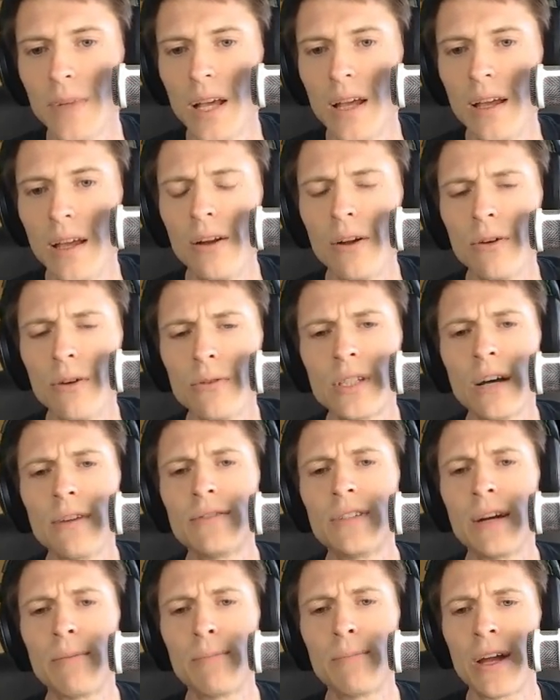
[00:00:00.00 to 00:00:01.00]
you know,
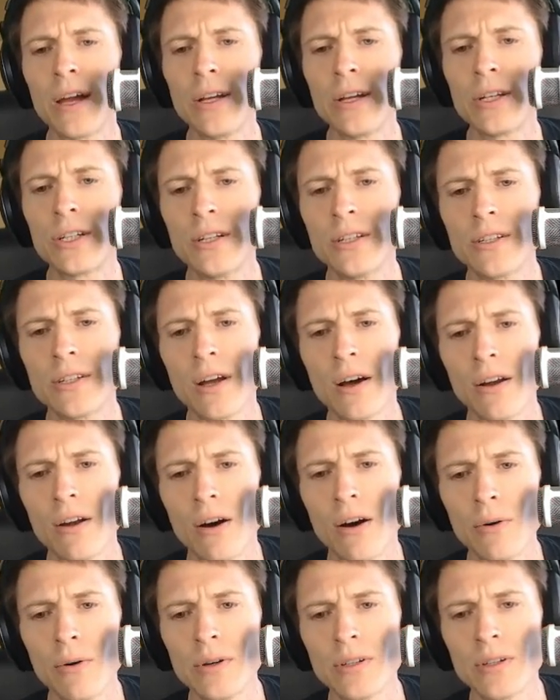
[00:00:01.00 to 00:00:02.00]
self-deprecation is not
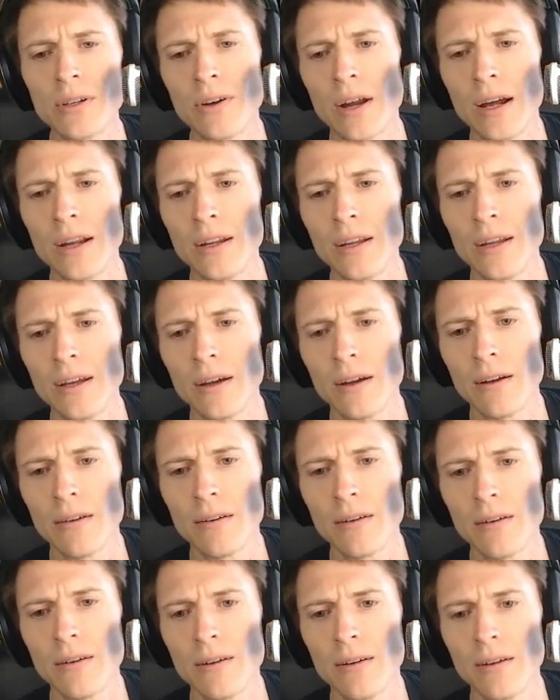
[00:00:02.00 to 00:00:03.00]
always a good idea.
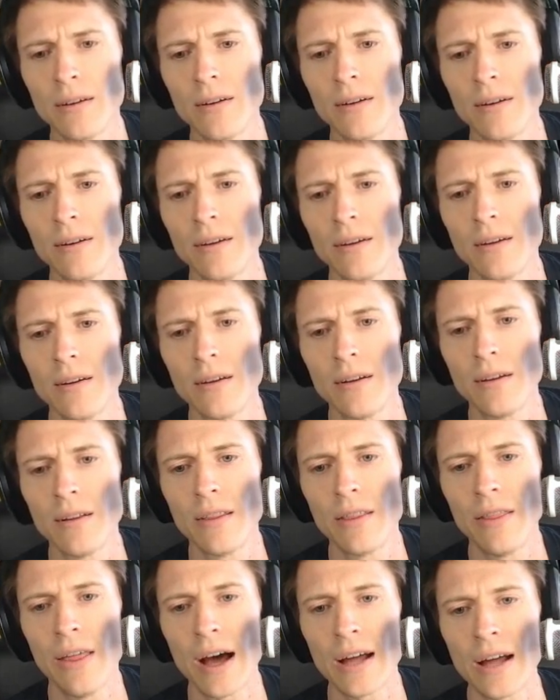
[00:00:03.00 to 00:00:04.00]

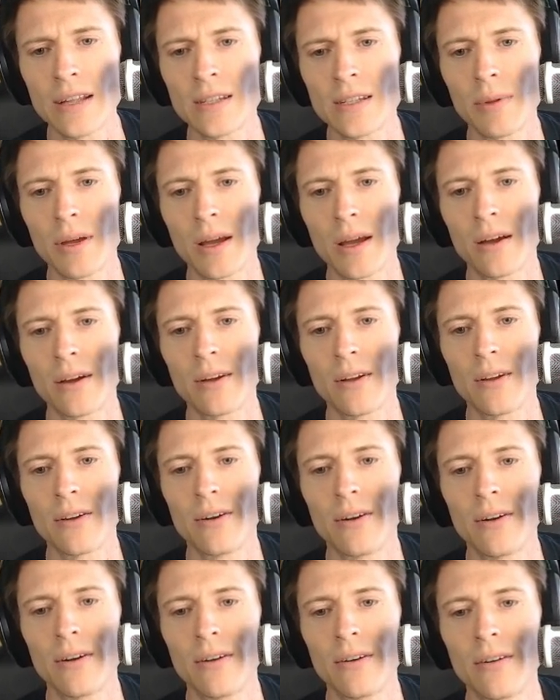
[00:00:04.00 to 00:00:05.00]
That's something I could
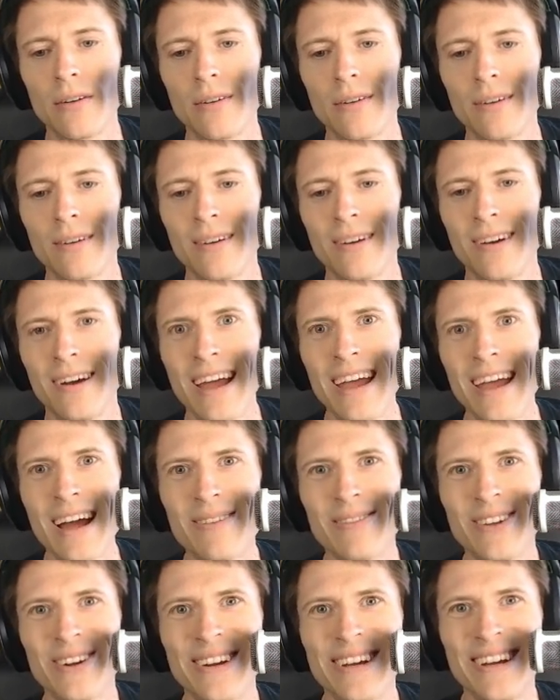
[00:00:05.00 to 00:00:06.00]
learn. Hey,
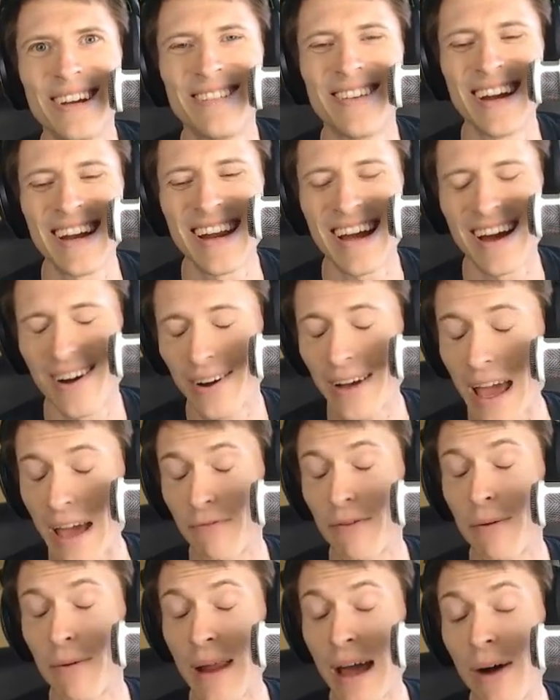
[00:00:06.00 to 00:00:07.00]
I'm learning it right now. Okay,
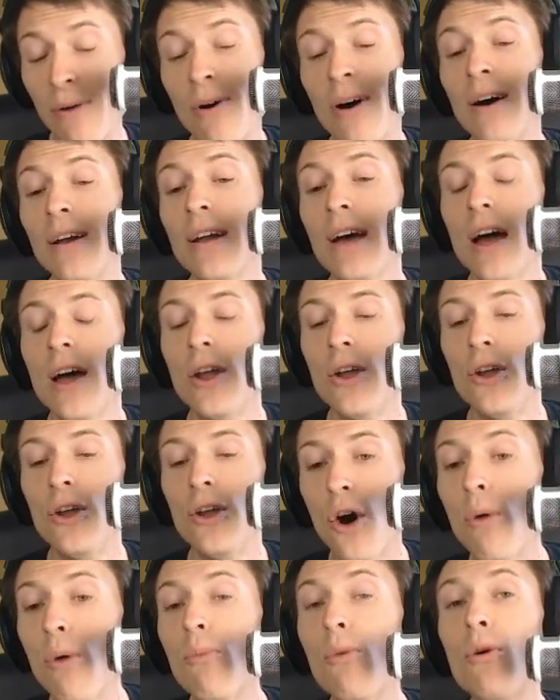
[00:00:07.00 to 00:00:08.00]
from now on,
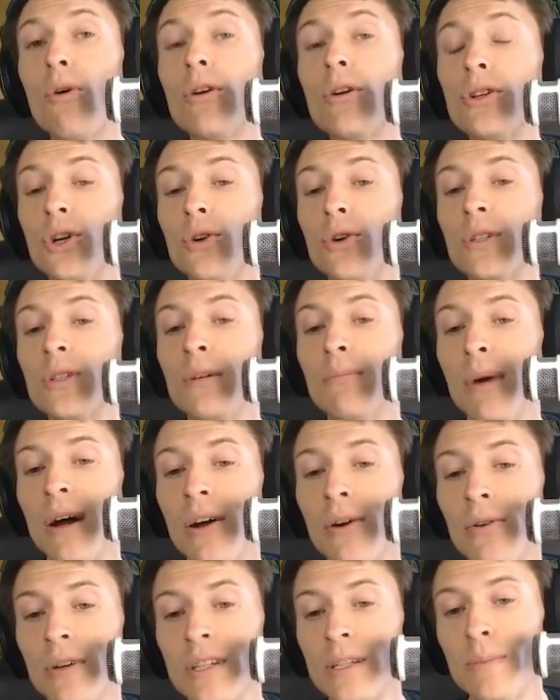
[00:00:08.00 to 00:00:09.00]
no more jokes at my
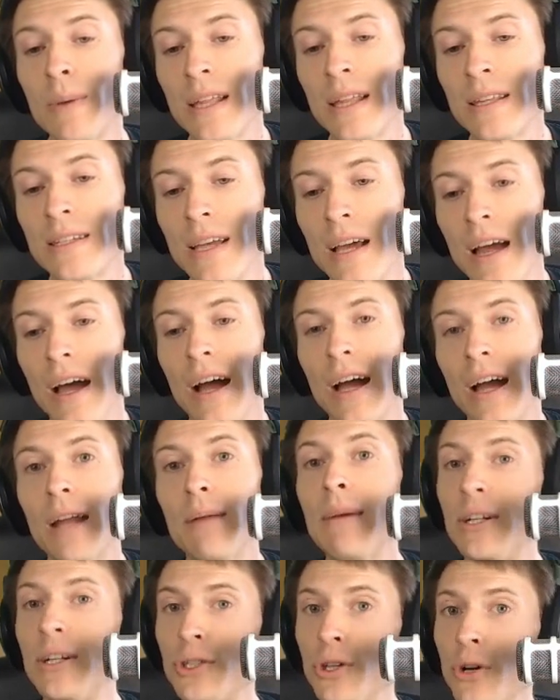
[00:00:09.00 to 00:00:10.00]
own expense. I'm going to
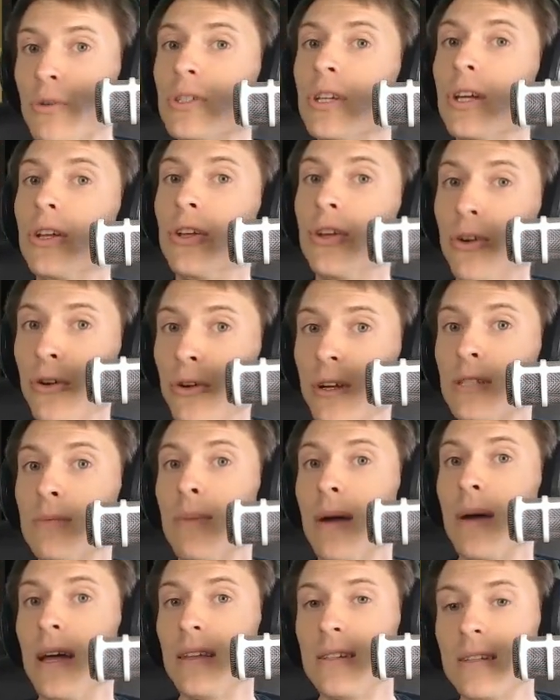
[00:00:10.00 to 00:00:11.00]
make jokes at your
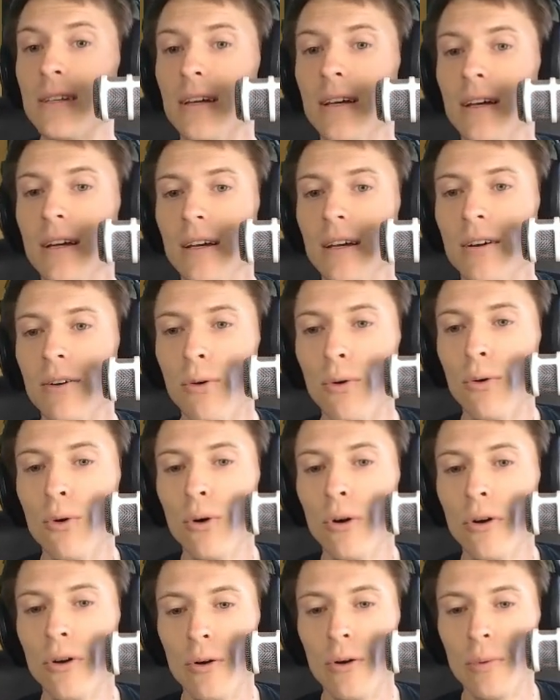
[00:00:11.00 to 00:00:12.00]
expense
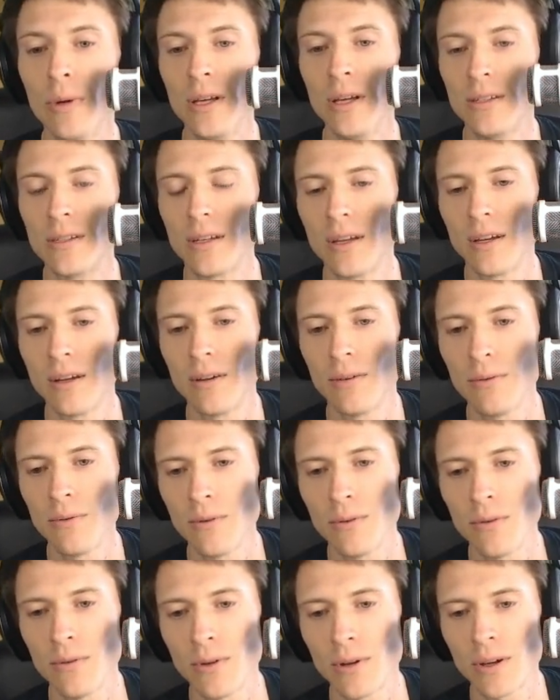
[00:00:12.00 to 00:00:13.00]
or nobody's.
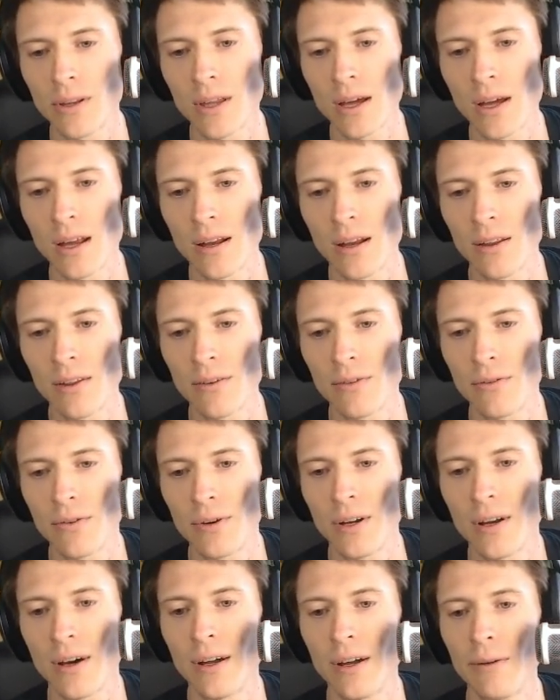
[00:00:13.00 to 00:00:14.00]
Oh, look at that. Another
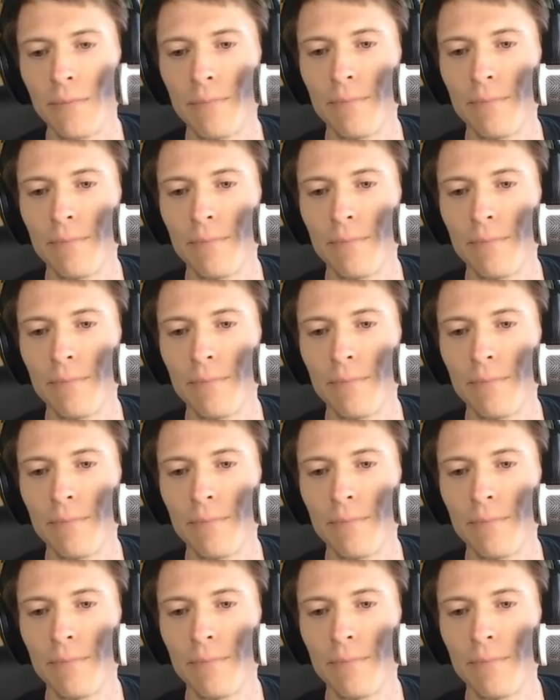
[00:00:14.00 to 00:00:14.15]
free knight.